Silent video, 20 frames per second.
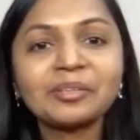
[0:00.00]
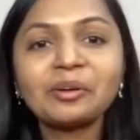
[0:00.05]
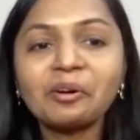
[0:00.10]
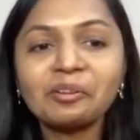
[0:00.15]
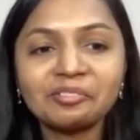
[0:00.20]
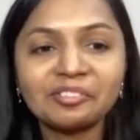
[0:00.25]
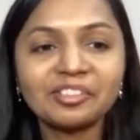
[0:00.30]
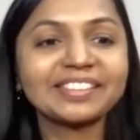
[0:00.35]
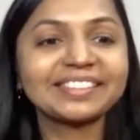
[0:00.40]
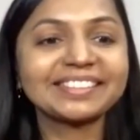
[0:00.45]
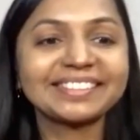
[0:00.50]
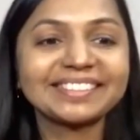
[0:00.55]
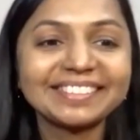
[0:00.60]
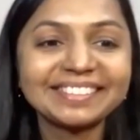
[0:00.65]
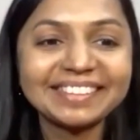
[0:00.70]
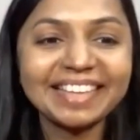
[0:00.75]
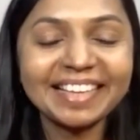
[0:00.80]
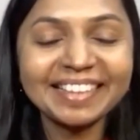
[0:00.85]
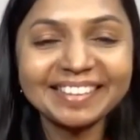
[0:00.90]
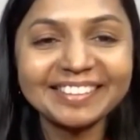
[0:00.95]
Go for it.
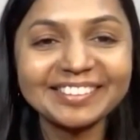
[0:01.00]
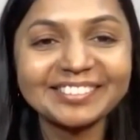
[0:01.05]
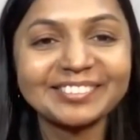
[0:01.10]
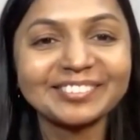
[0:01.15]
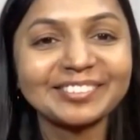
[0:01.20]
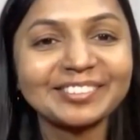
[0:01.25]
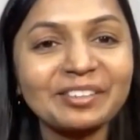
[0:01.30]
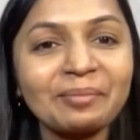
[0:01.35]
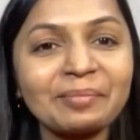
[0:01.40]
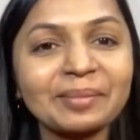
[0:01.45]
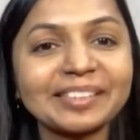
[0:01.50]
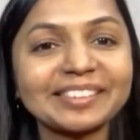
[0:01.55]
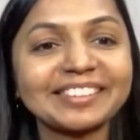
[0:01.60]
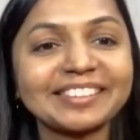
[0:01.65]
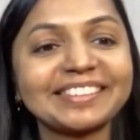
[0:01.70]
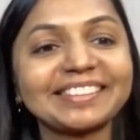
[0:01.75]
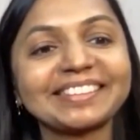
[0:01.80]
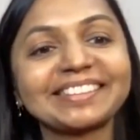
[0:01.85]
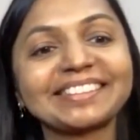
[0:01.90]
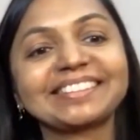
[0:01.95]
Thank you so
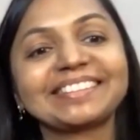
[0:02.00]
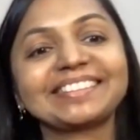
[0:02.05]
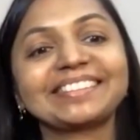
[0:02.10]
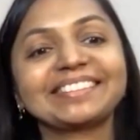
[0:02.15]
much.